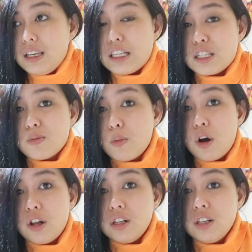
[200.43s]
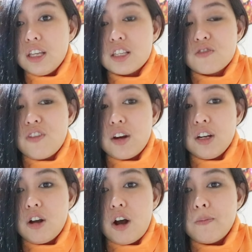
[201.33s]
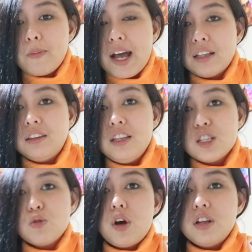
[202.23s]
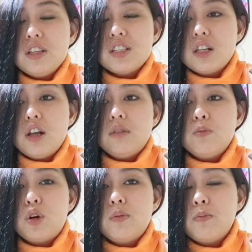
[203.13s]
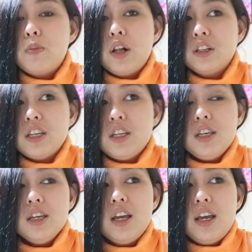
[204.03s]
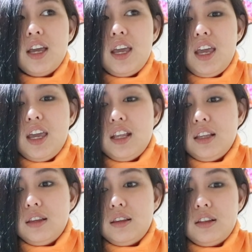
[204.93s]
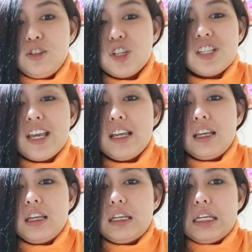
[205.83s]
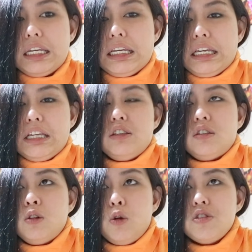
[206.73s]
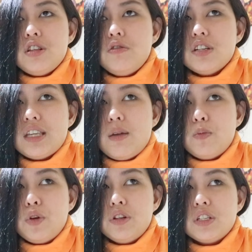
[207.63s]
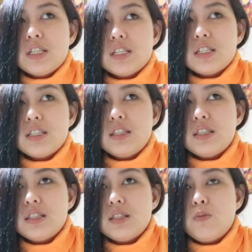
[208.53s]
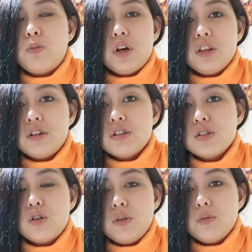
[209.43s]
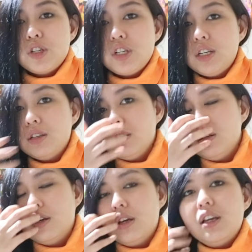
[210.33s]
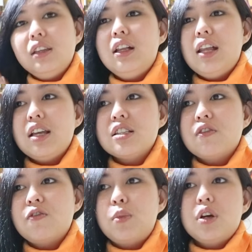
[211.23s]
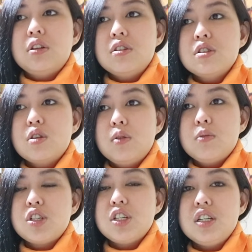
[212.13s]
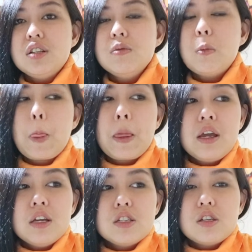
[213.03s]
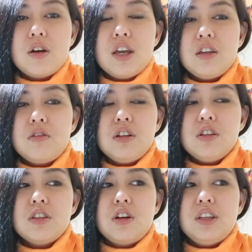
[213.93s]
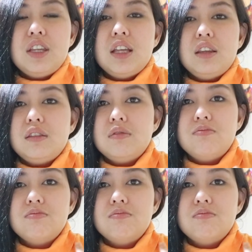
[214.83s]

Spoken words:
it's small, it's very compact. This one, it's a lot more bulky and just like it closely resembles Brother's sewing machine, the likes of Brother's sewing machine. So I really thought that